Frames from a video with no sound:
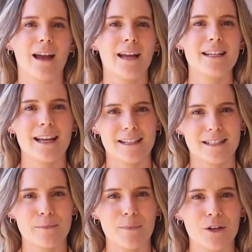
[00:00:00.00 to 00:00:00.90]
And
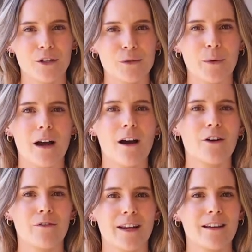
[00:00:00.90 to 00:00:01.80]
yes, because we
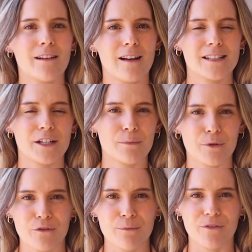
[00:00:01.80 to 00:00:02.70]
are a recognised and
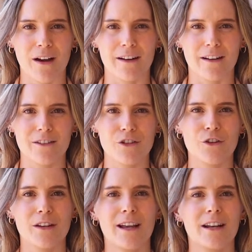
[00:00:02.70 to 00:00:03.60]
approved provider,
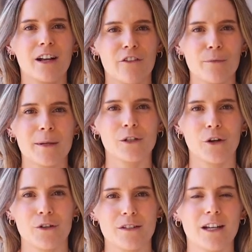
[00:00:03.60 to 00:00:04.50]
you can get a government
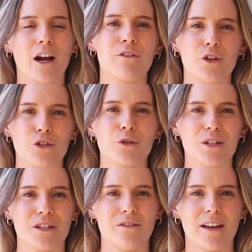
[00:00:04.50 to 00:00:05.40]
loan to cover your
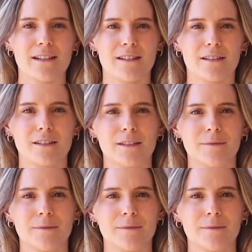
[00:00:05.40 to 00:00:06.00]
tuition fees.